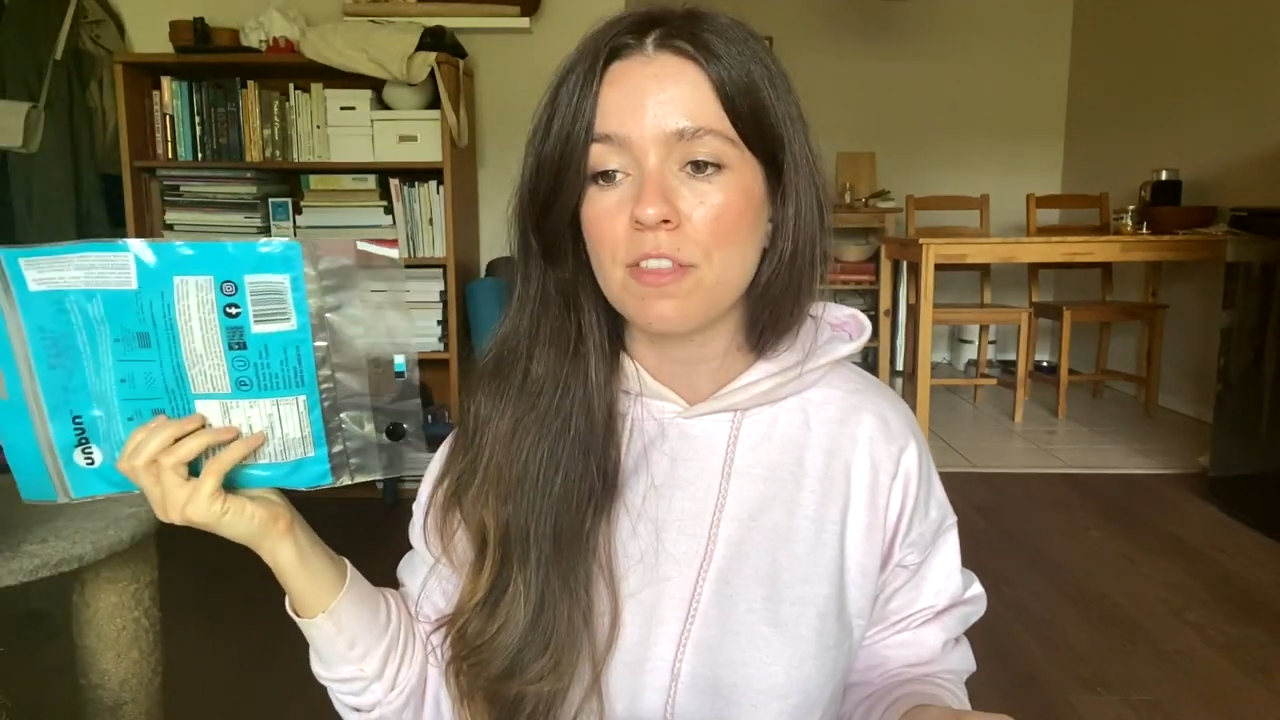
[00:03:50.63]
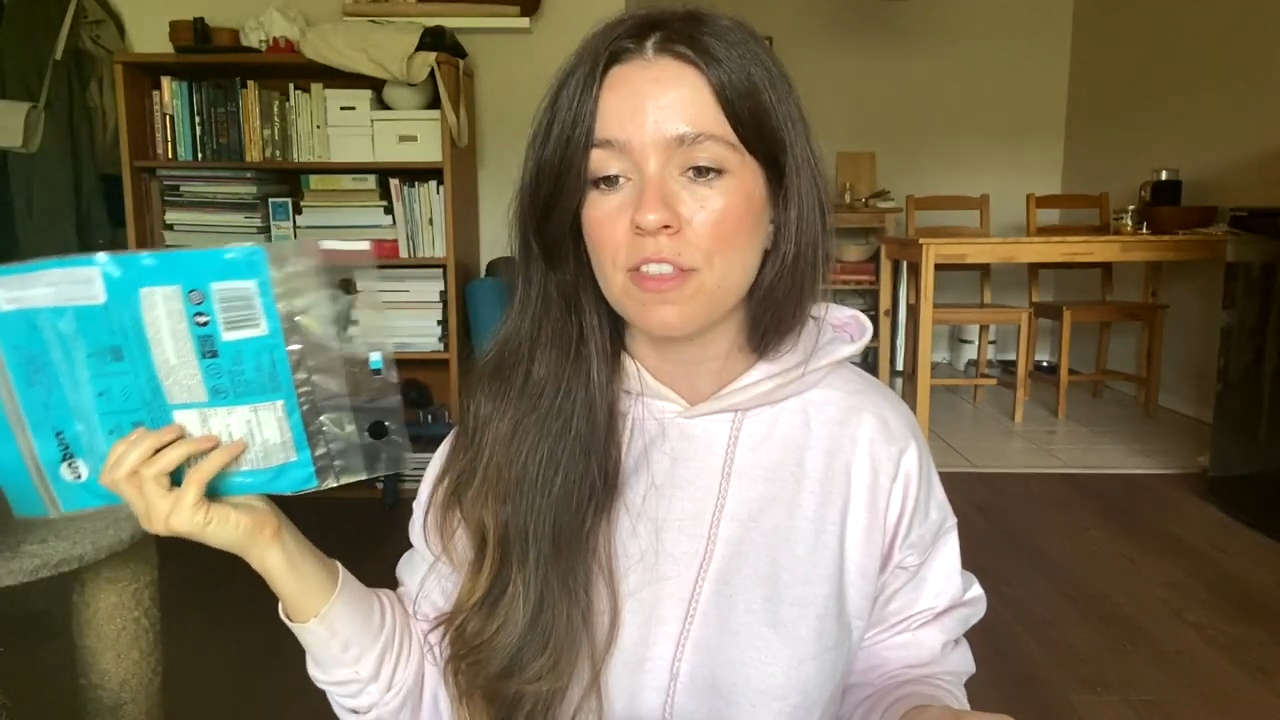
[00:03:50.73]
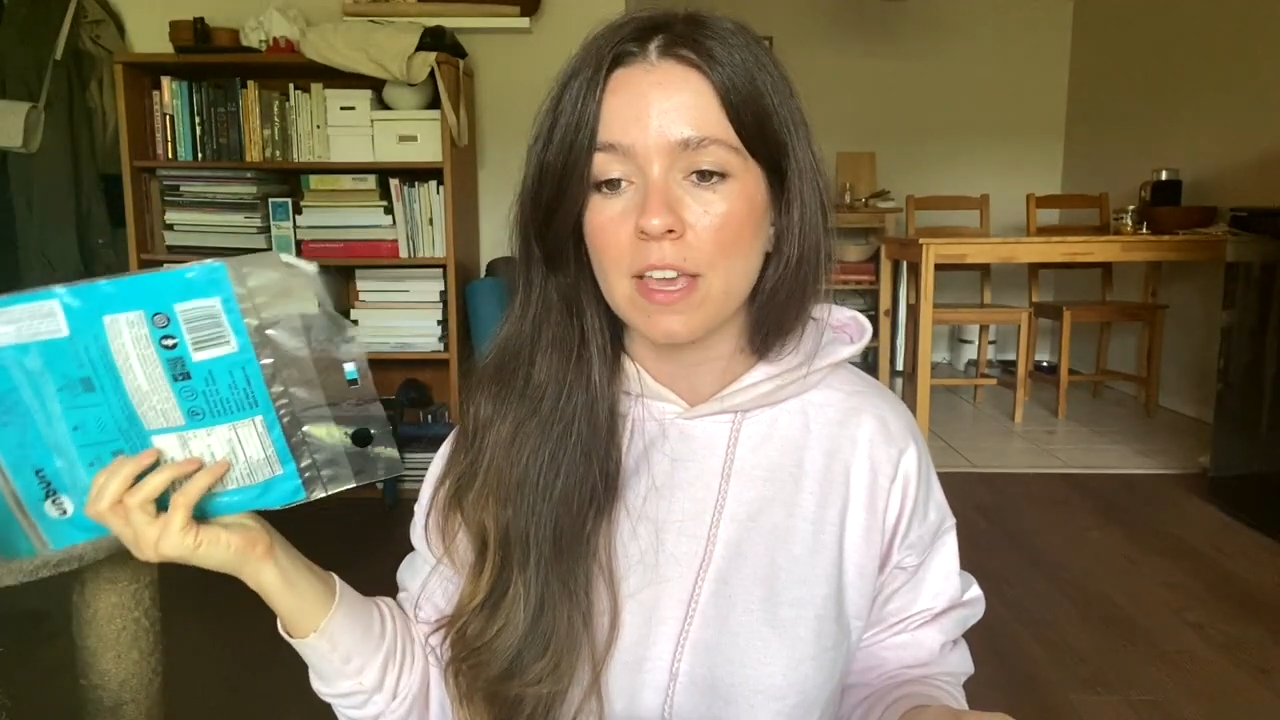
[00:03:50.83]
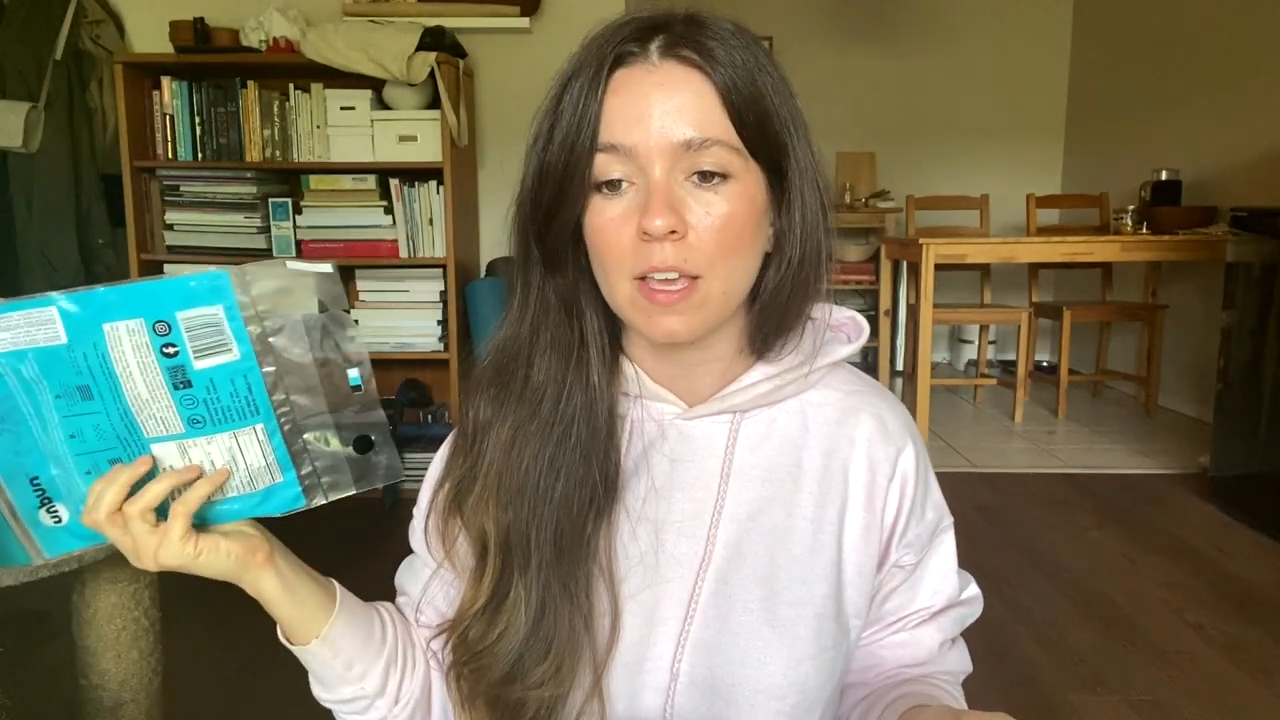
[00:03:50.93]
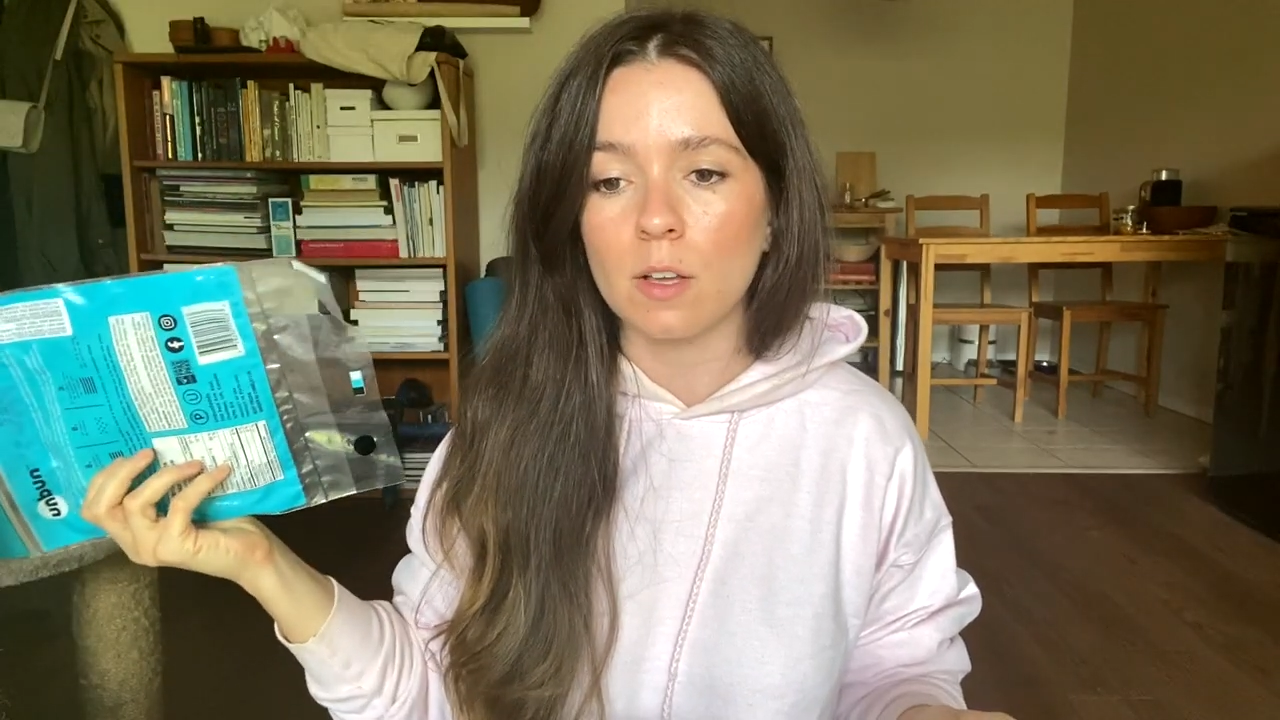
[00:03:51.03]

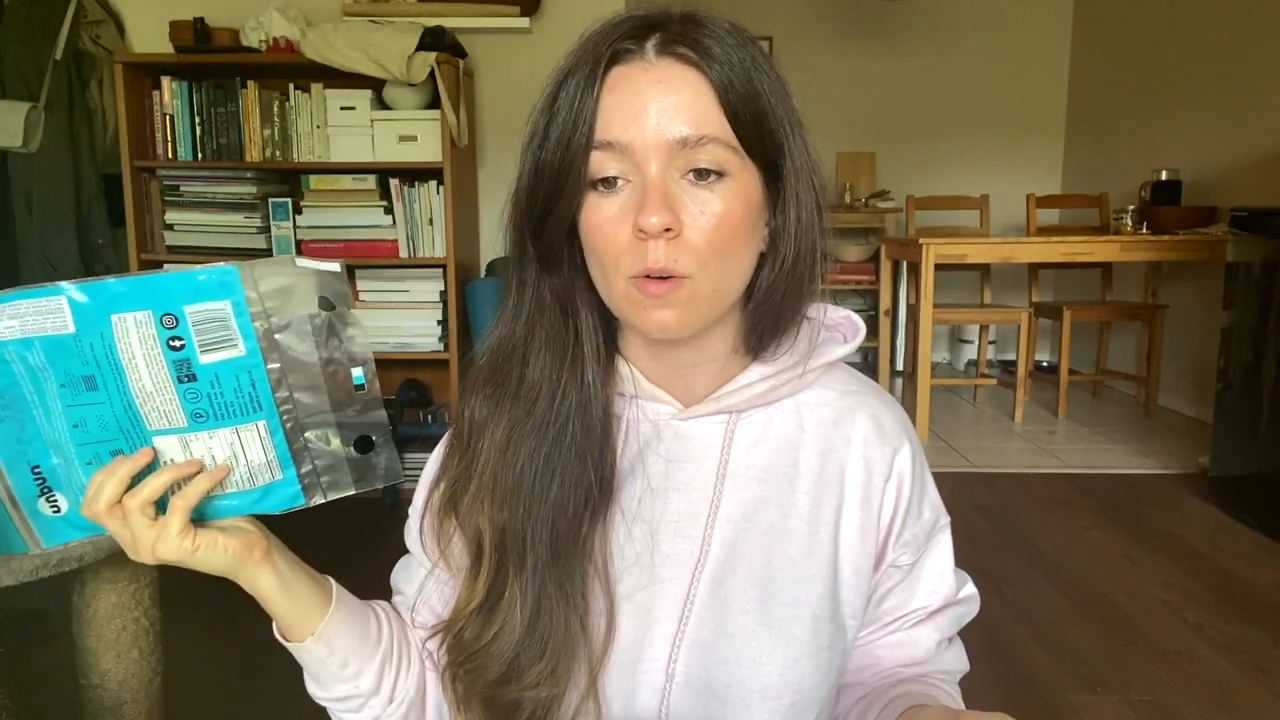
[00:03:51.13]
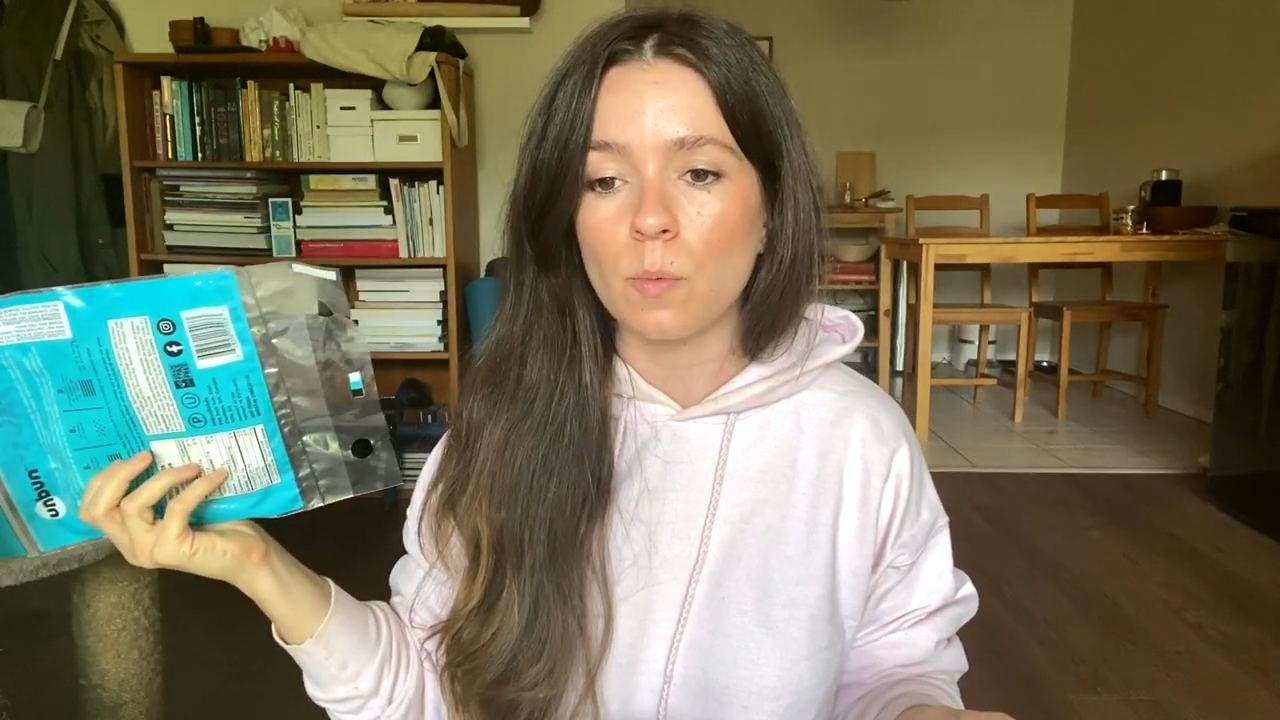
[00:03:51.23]
thing